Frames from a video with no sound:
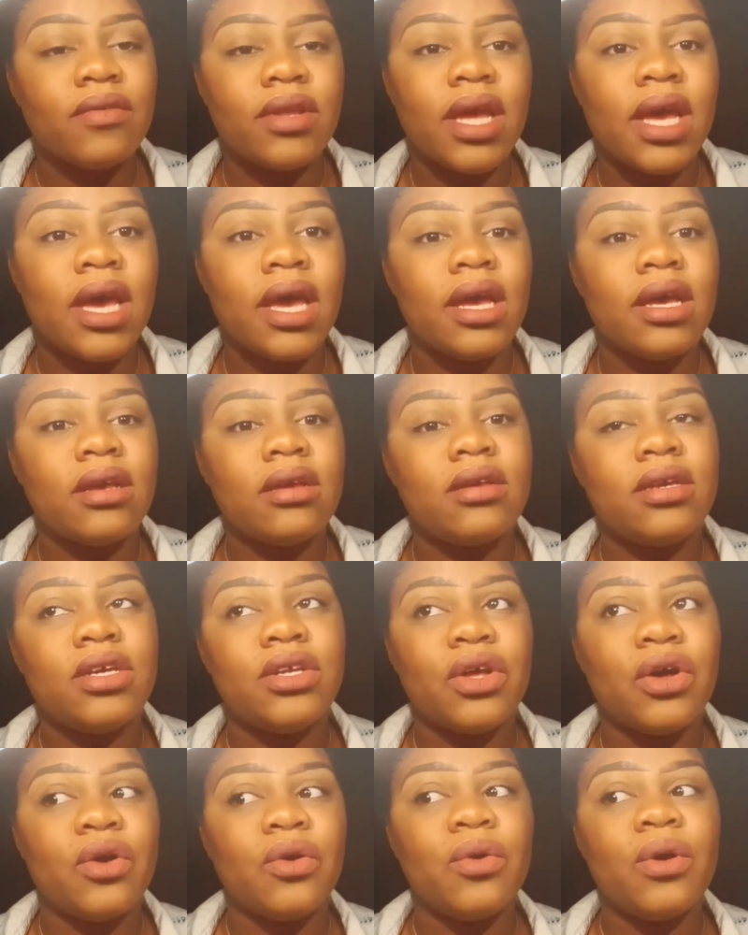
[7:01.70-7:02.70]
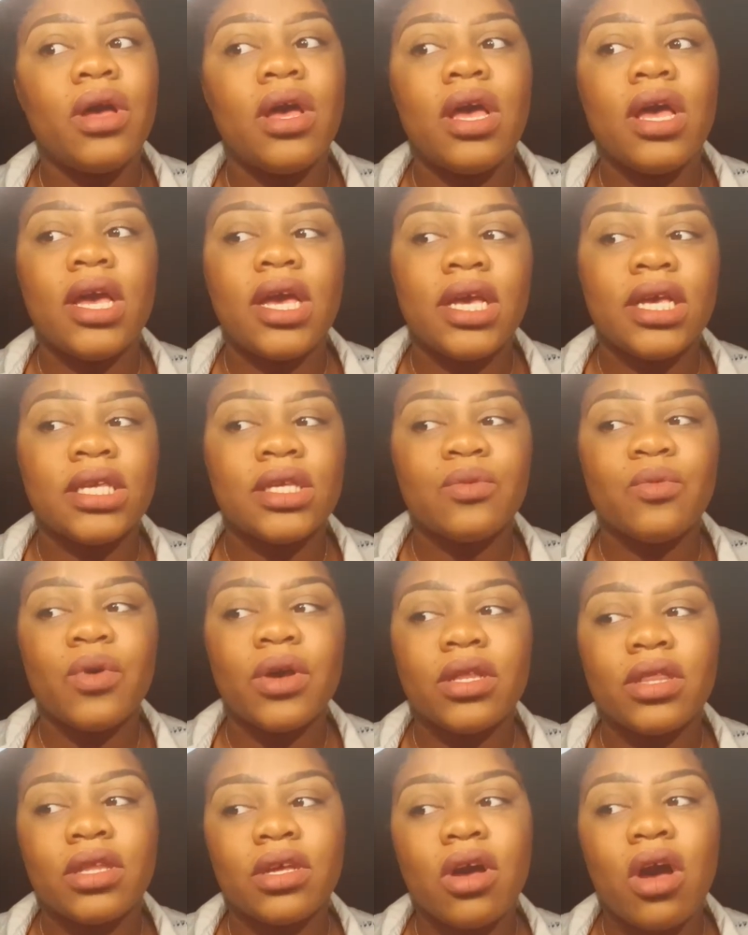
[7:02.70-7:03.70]
of that, you know, is
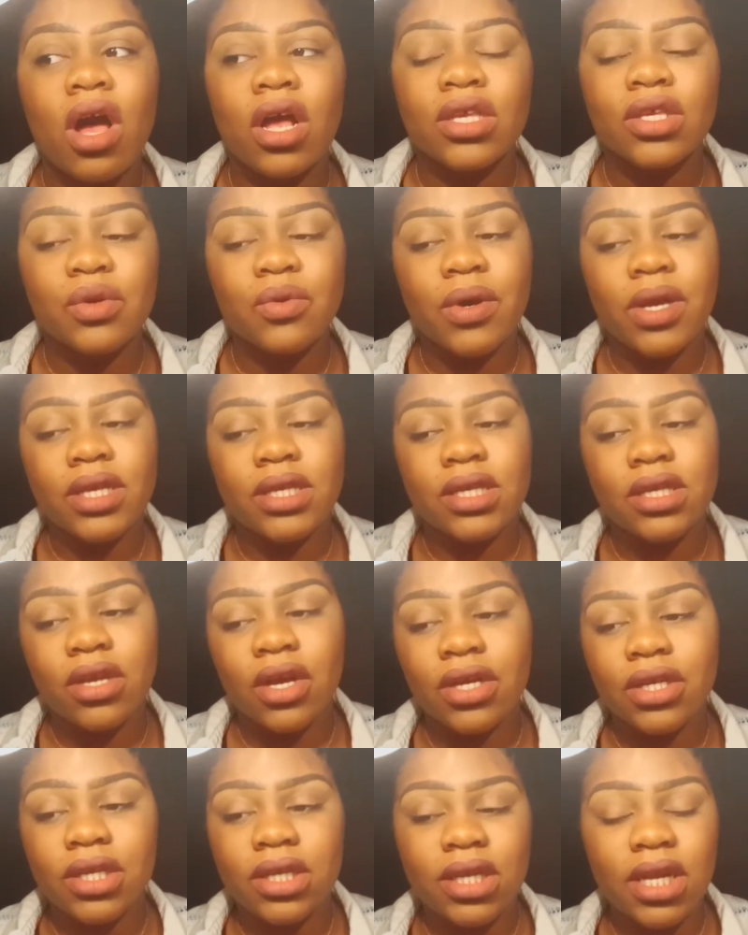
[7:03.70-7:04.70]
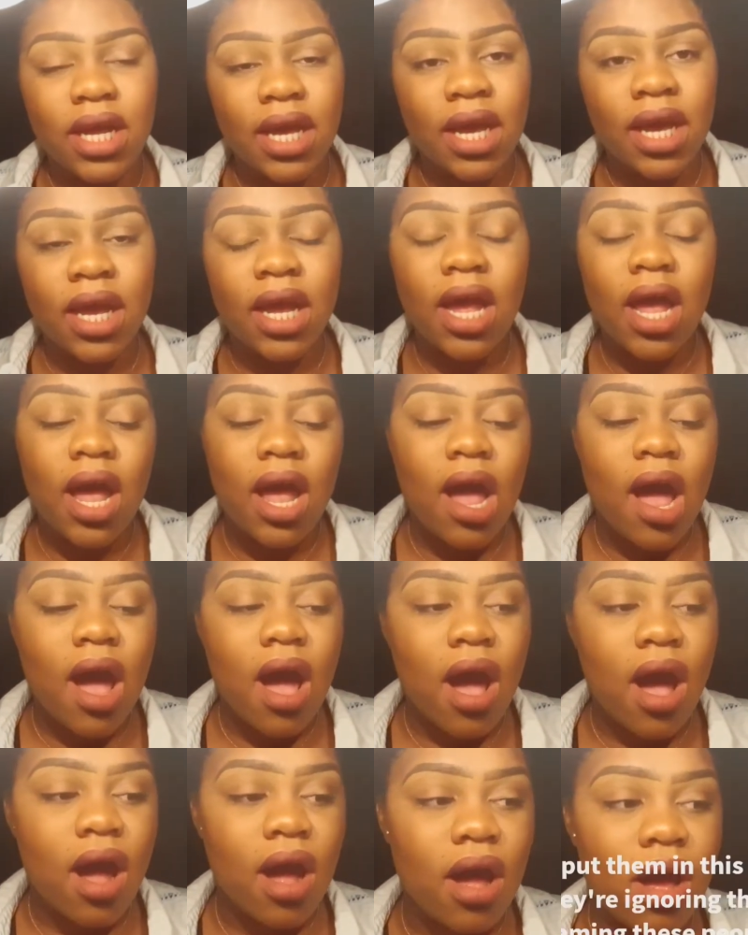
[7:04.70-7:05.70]
what the consequences are today.
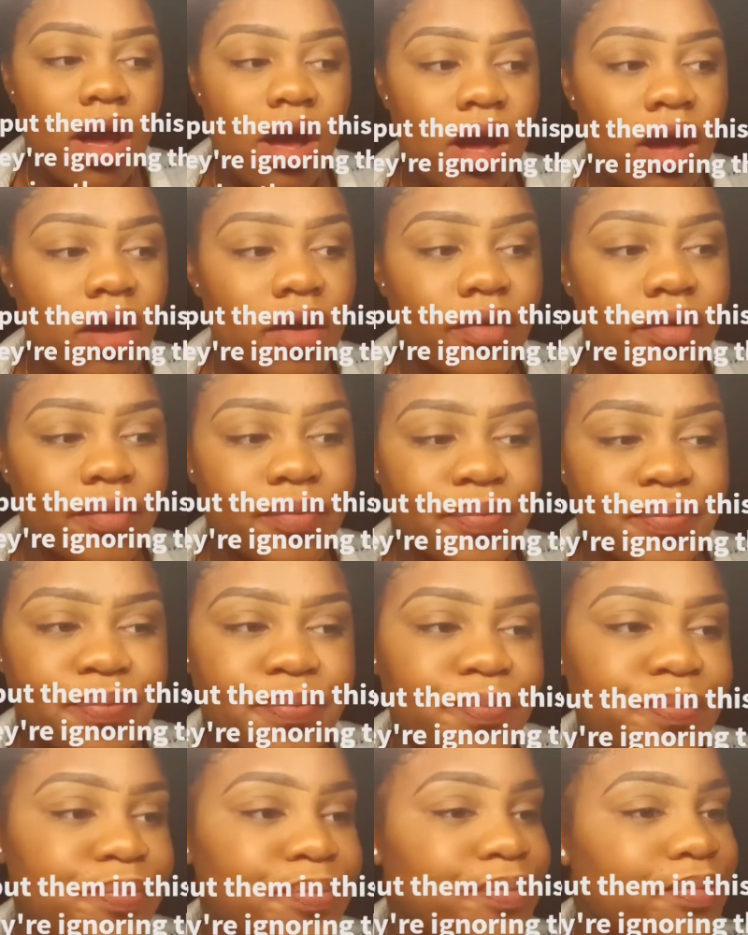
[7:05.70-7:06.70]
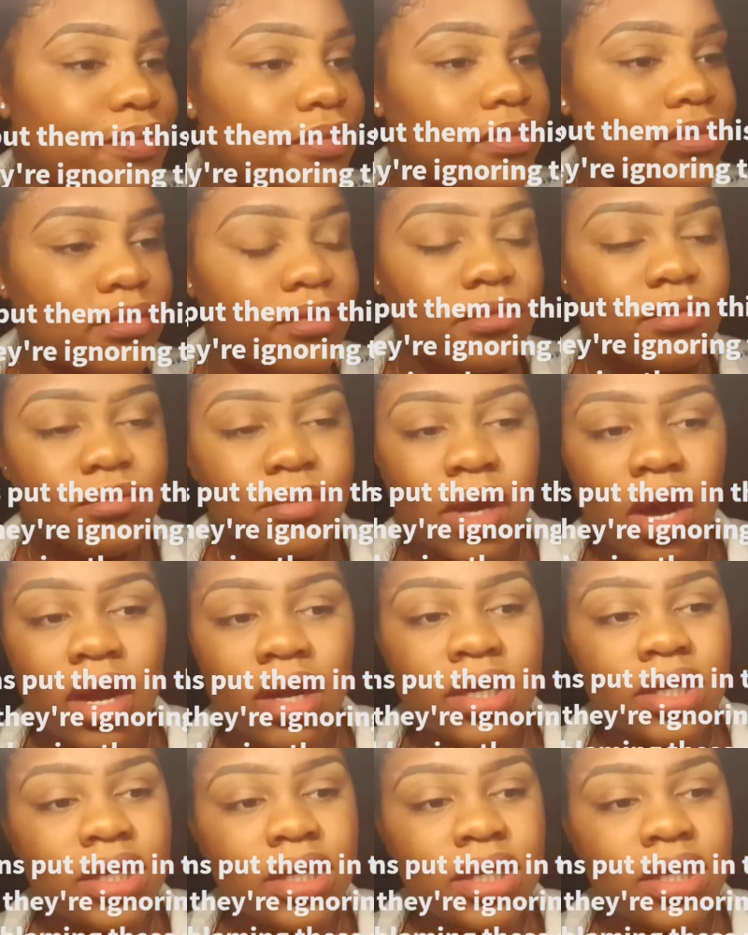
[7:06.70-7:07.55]
But